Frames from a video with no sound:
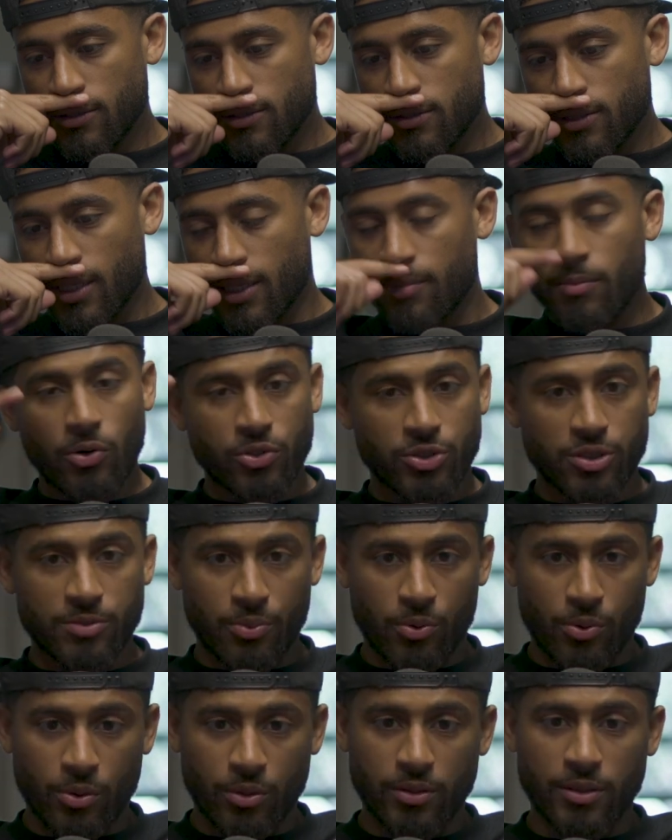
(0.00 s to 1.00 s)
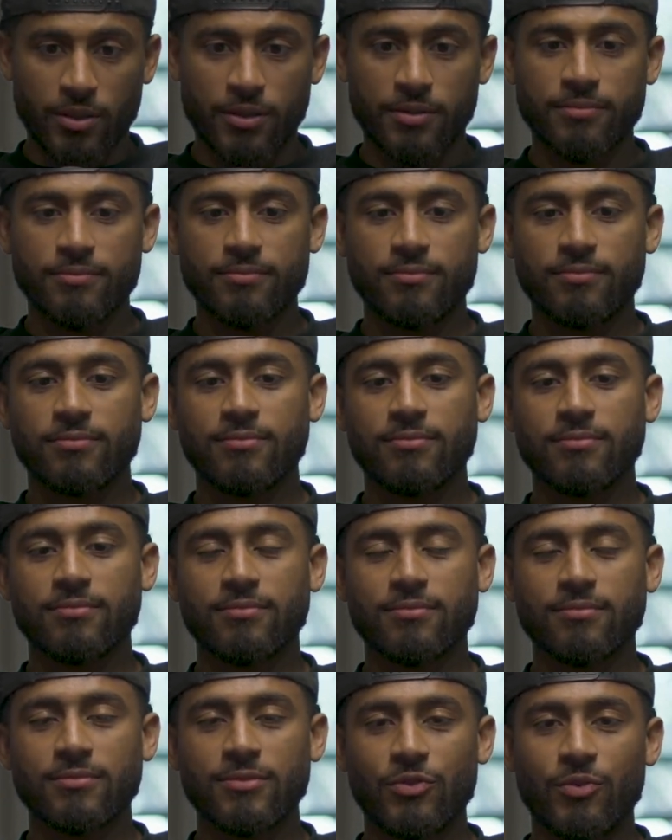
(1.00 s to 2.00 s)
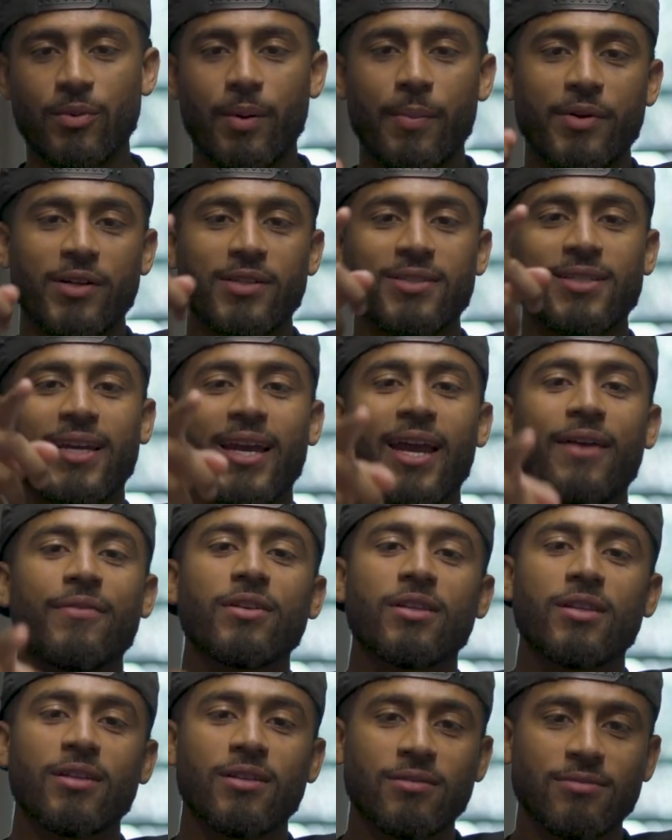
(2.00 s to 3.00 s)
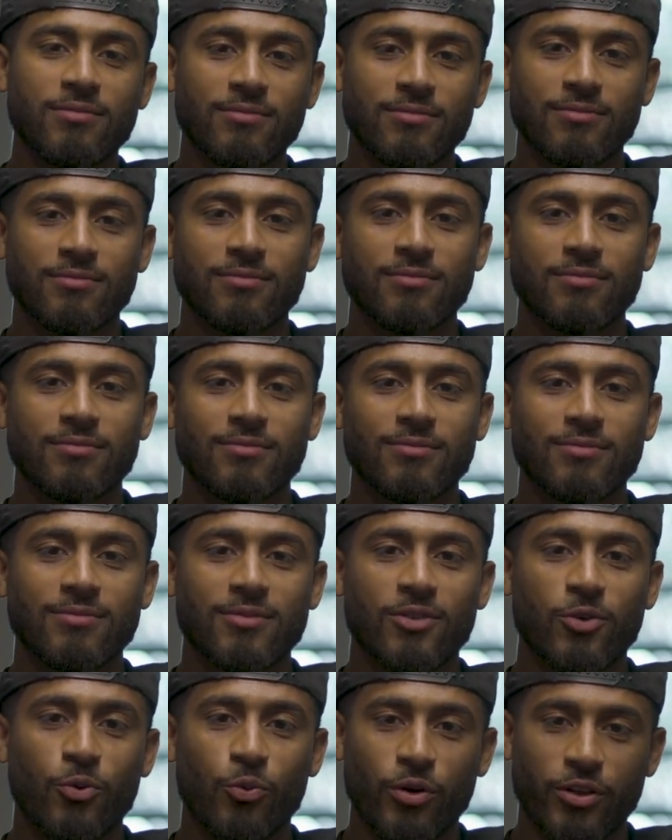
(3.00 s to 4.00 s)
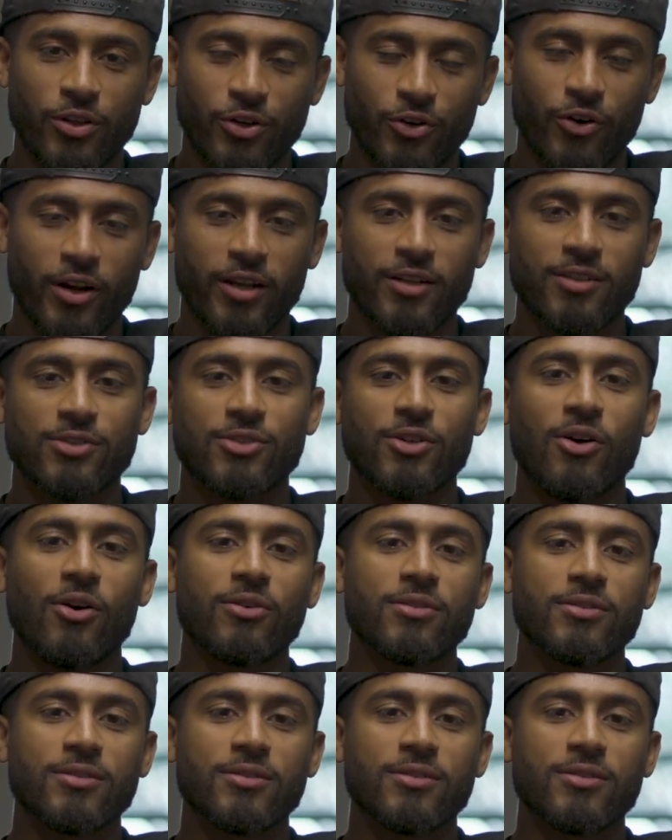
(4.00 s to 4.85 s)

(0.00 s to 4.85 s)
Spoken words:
And most importantly, remember to take everything with a grain of salt.